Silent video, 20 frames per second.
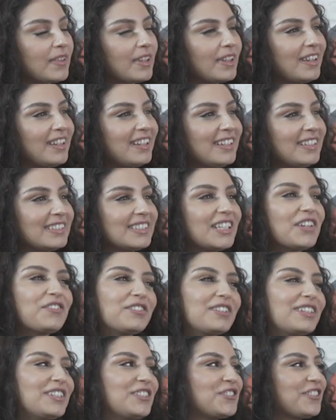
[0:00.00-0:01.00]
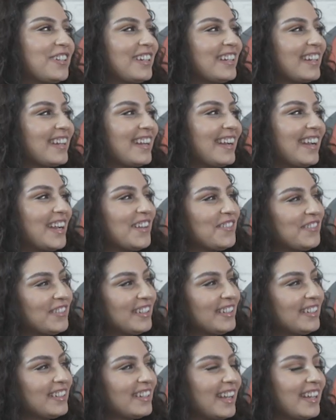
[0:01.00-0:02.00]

Uh, definitely Drake. I mm-hmm. haven't,